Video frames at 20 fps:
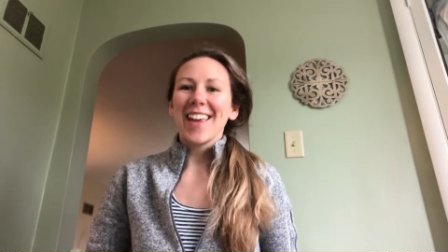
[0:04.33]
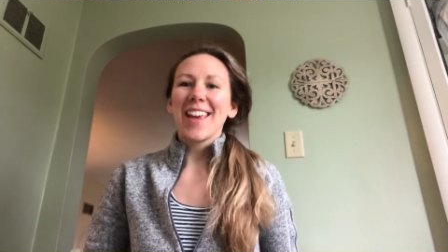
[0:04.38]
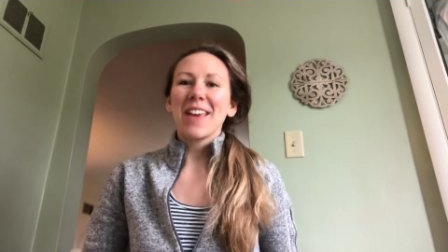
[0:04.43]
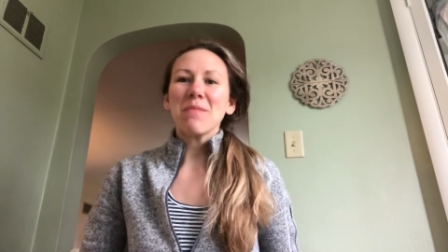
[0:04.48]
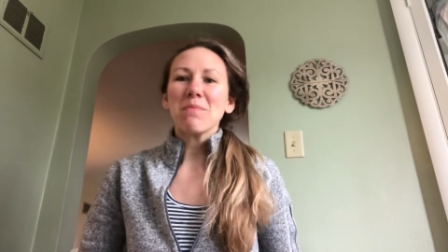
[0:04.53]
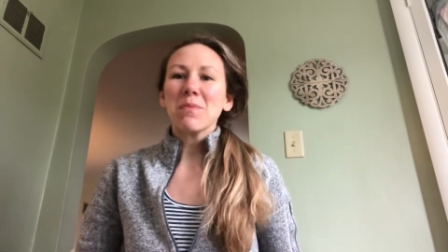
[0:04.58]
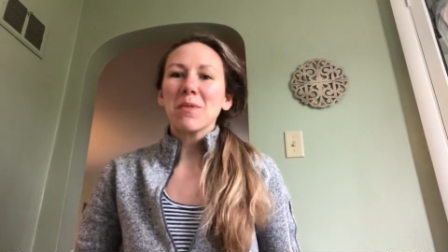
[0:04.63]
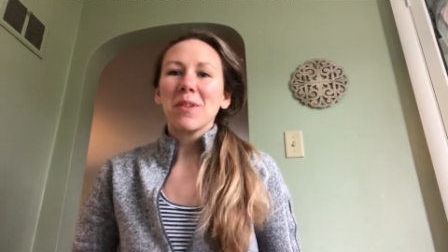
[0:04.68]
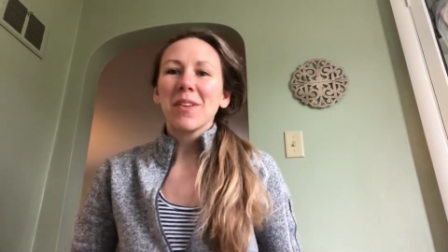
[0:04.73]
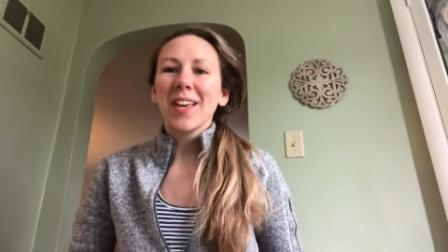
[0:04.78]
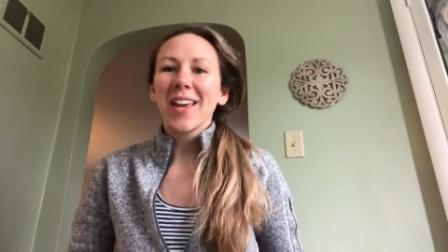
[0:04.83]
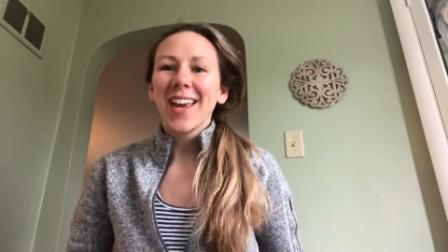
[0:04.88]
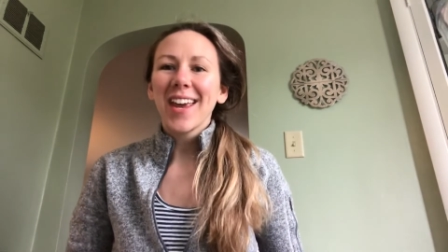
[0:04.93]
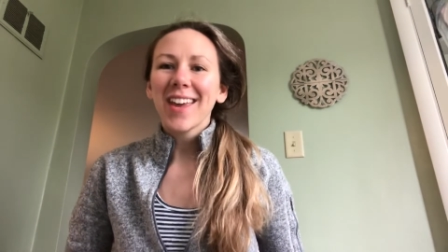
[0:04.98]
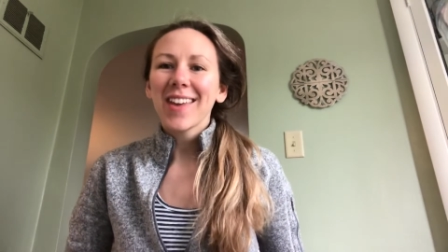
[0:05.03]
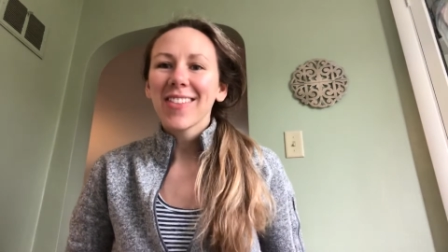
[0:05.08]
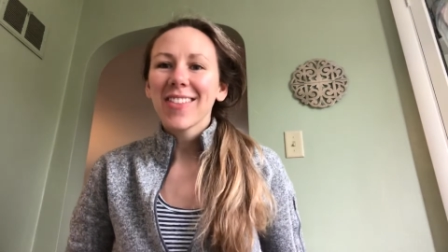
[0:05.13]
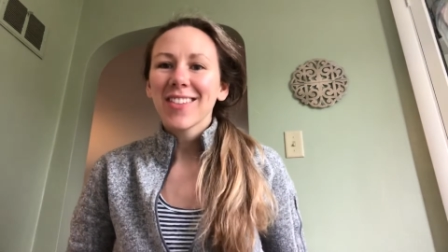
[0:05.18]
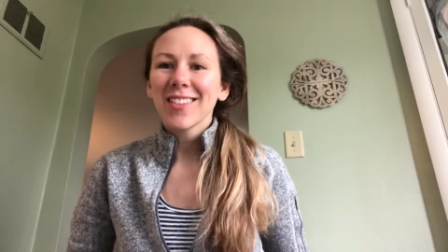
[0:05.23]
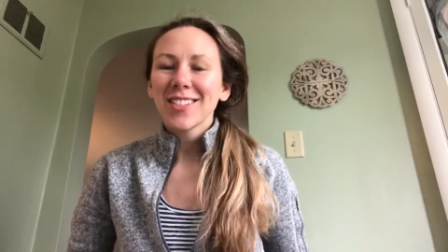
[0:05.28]
April
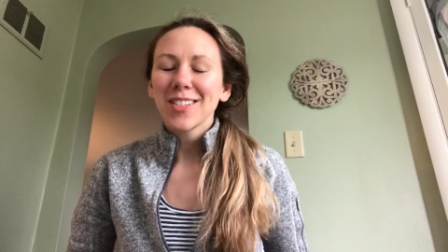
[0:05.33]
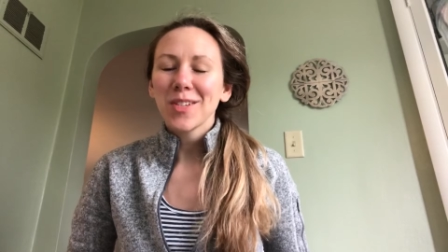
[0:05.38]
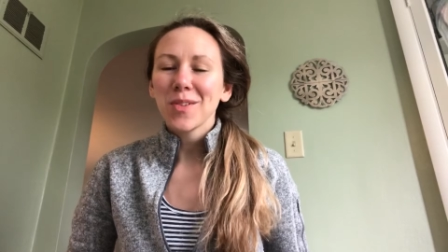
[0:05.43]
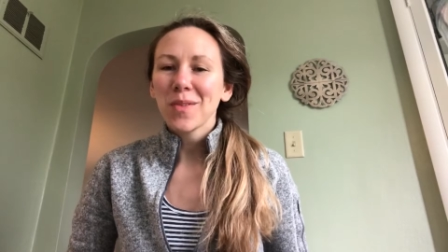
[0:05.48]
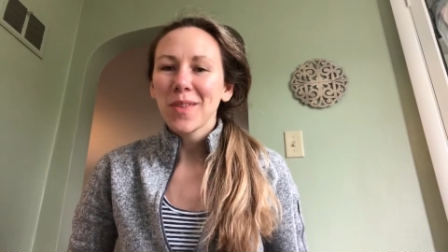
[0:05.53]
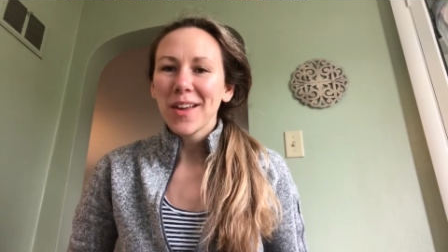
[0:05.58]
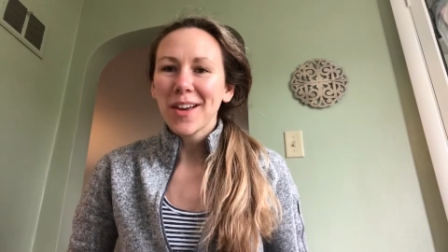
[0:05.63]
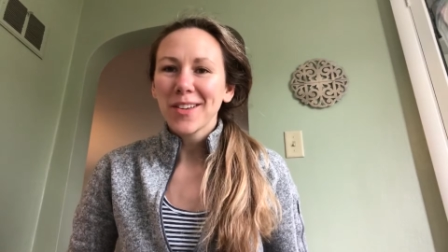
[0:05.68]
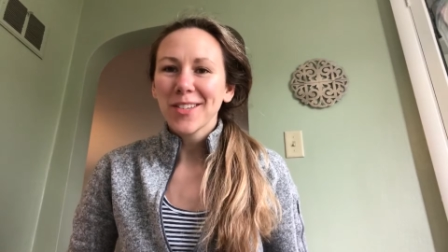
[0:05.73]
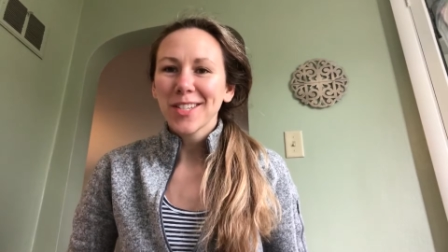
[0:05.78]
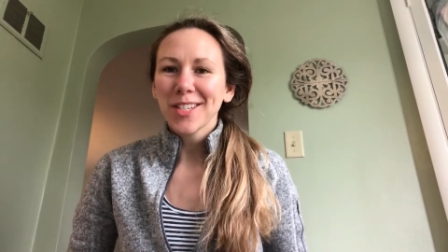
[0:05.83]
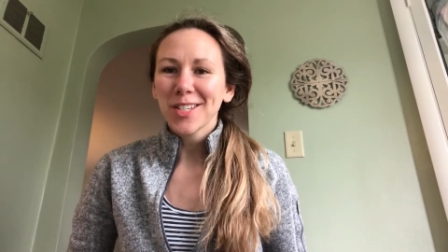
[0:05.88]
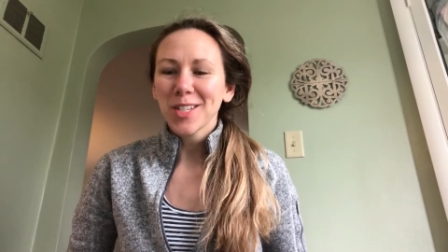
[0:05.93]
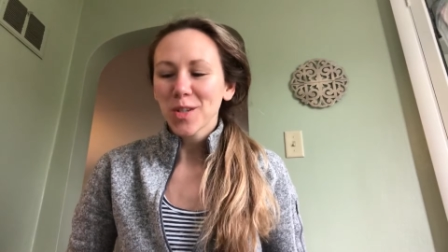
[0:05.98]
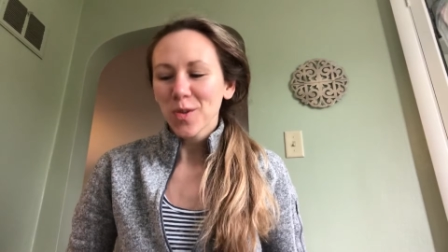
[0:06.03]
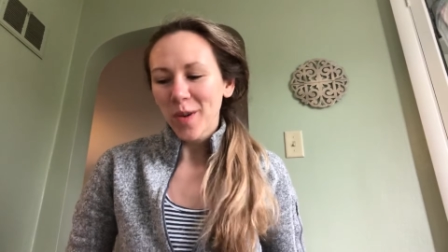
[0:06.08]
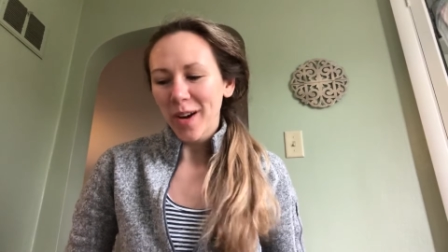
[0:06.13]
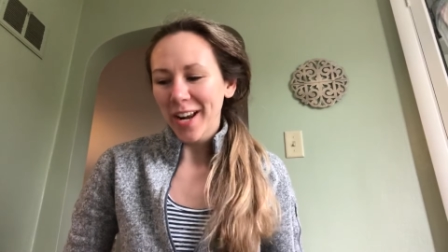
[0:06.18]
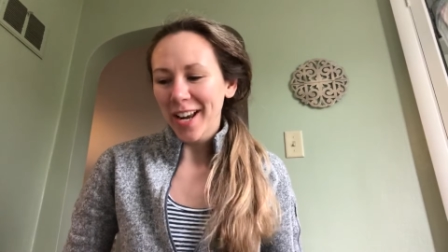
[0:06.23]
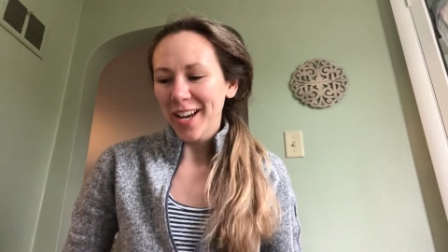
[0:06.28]
8th,
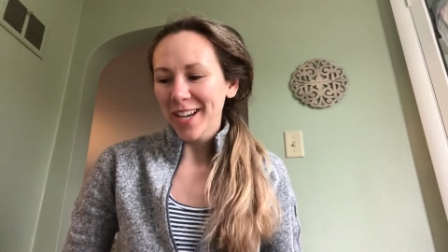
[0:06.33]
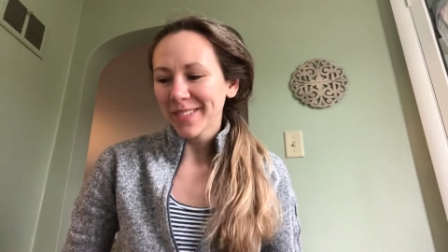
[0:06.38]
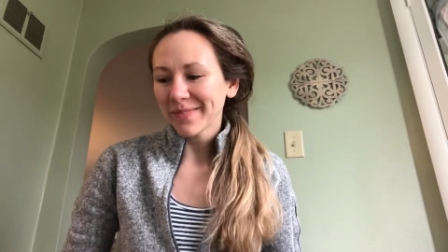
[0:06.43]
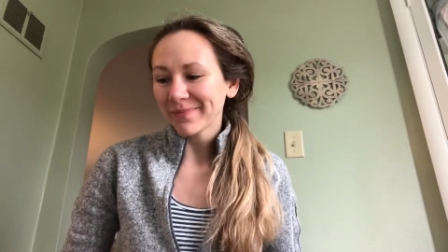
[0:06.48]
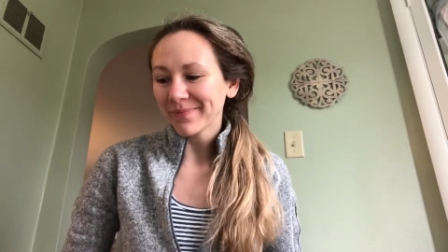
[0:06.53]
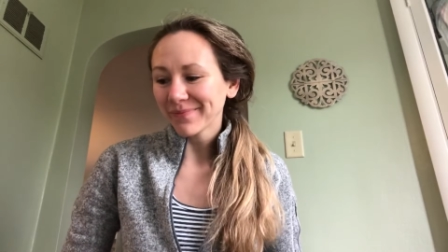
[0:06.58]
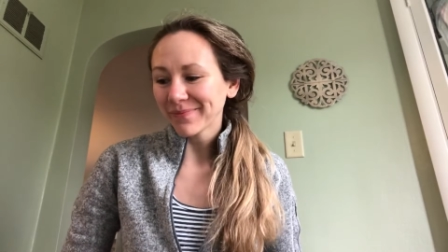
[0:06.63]
2020.